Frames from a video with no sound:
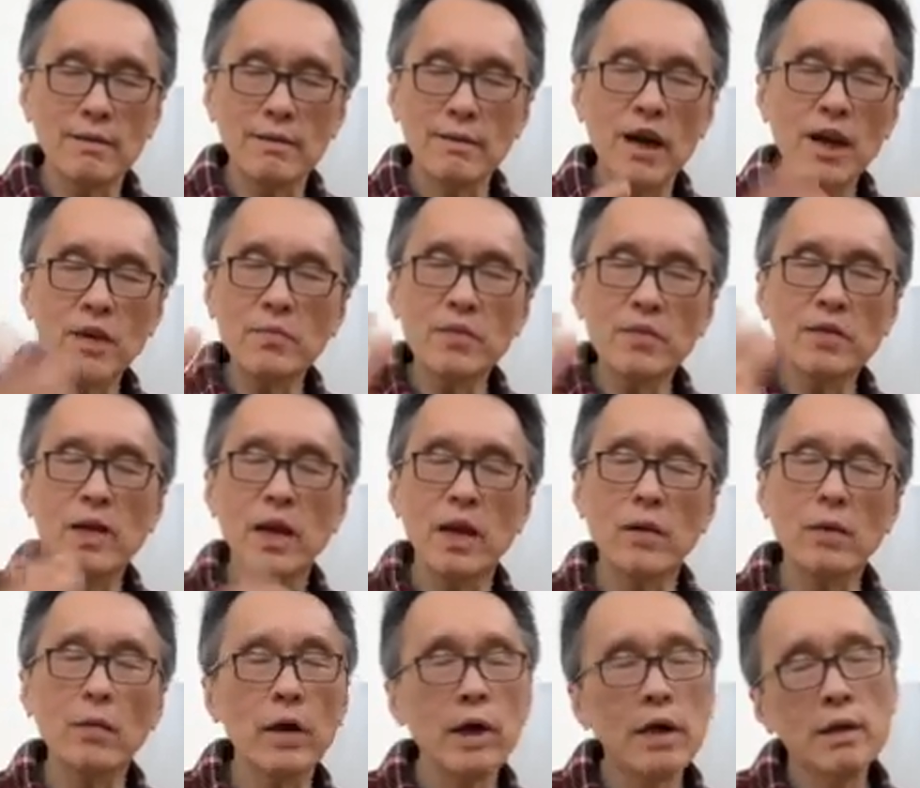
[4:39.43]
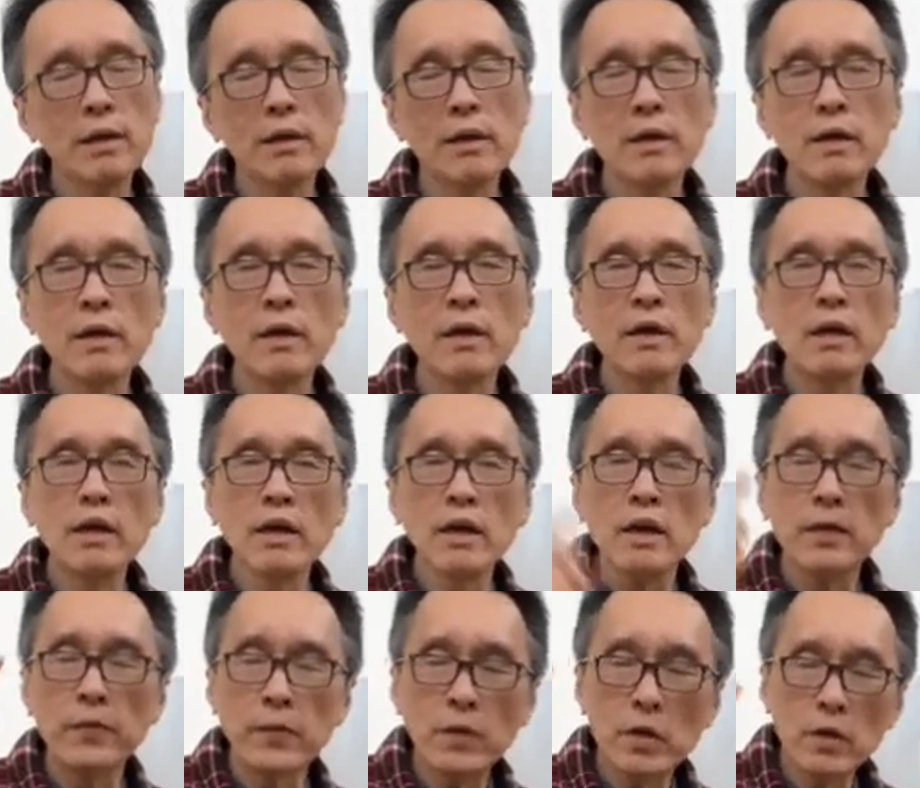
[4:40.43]
terms that? Well,
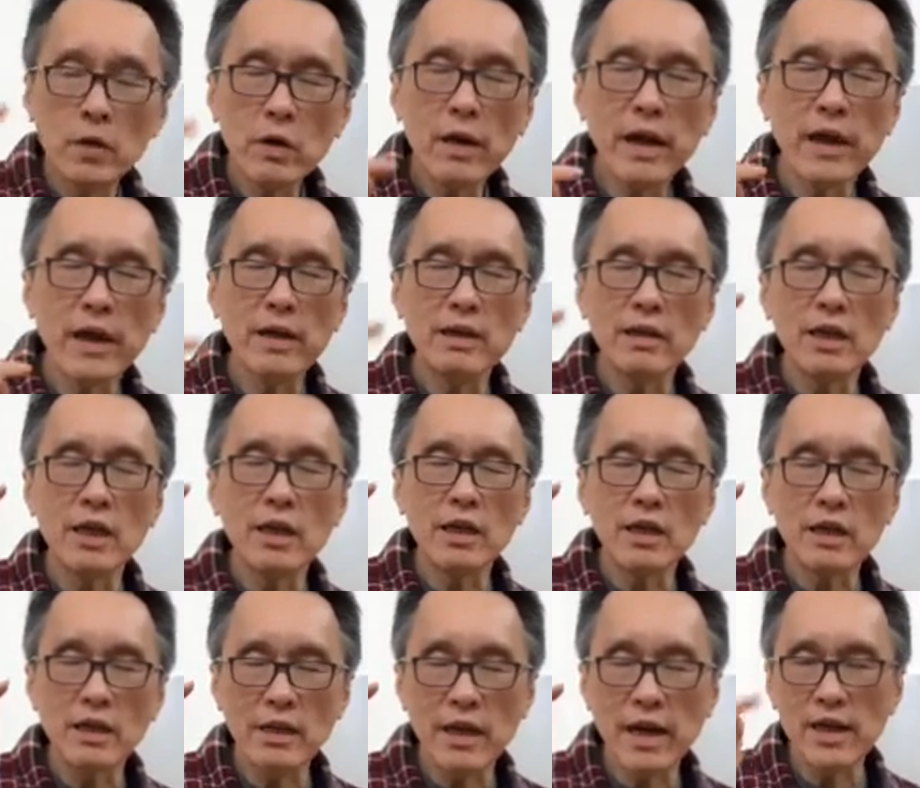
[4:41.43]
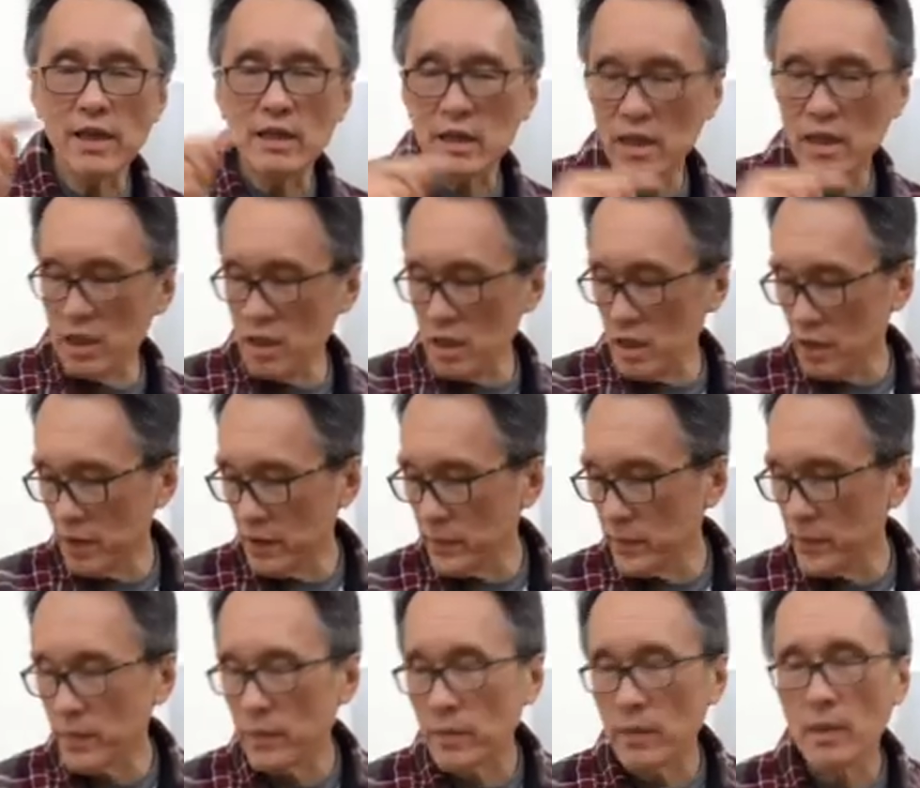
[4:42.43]
if you look at the
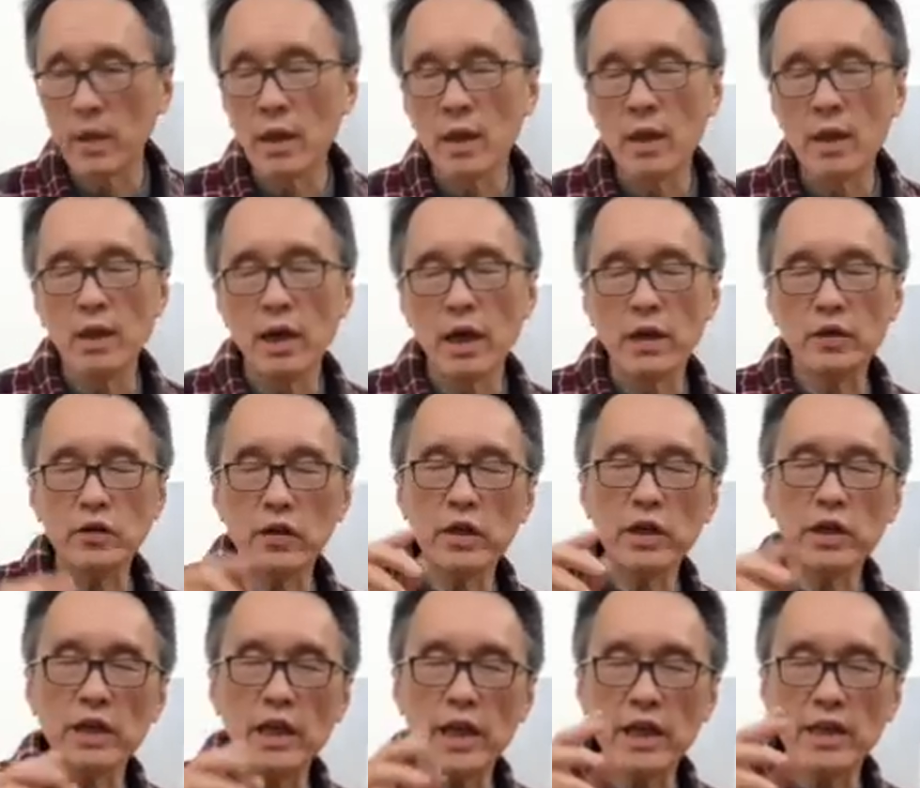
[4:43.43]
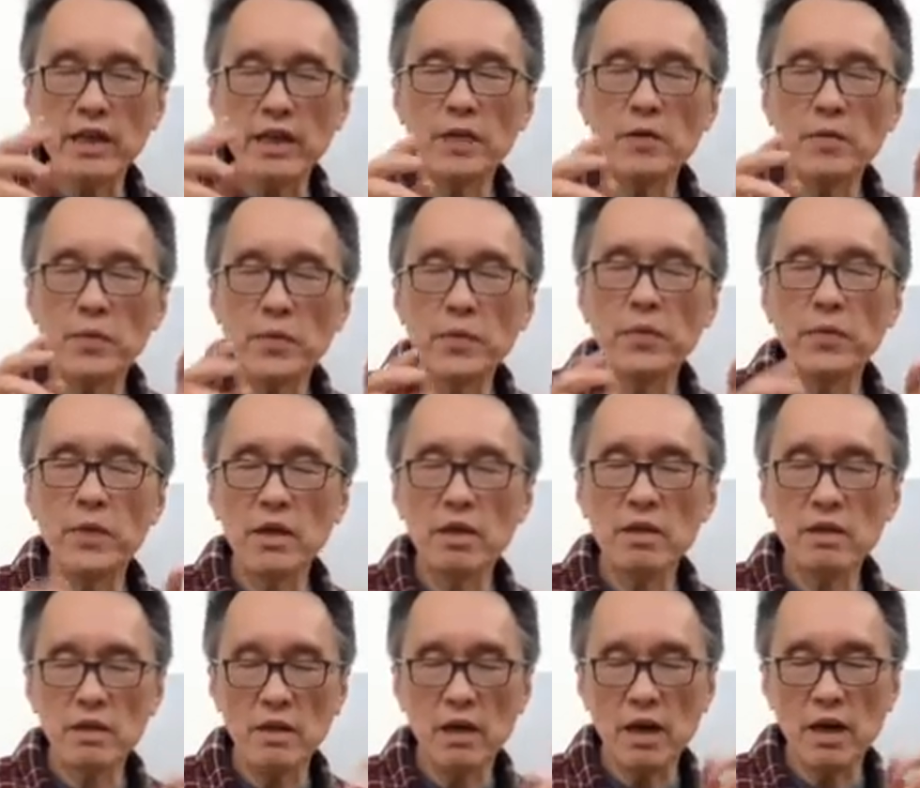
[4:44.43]

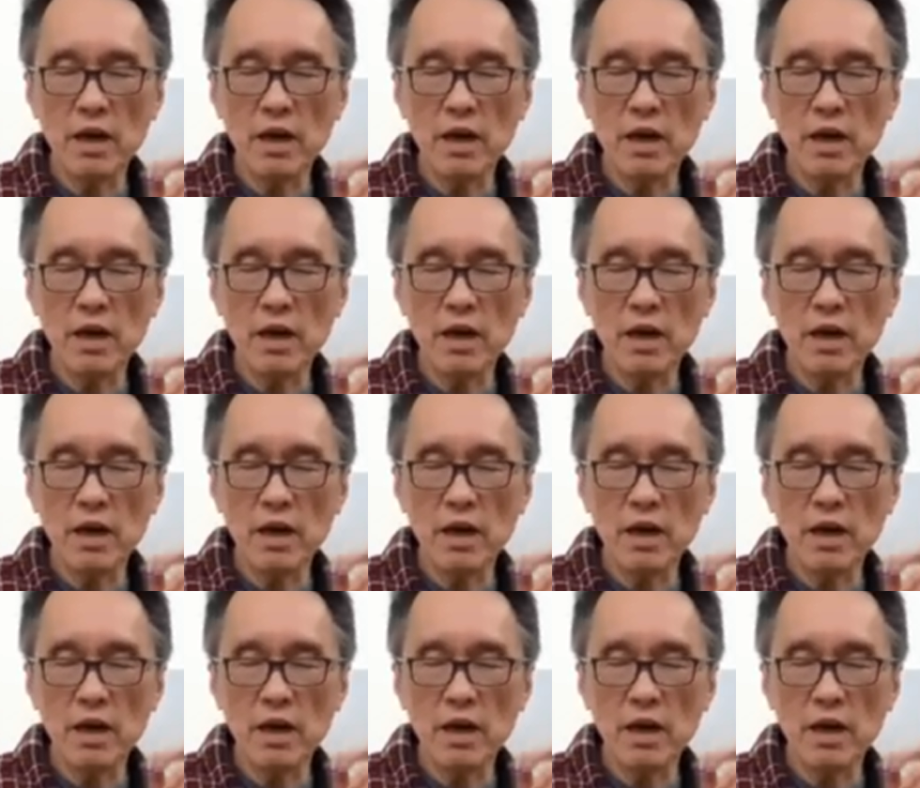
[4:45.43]
1850s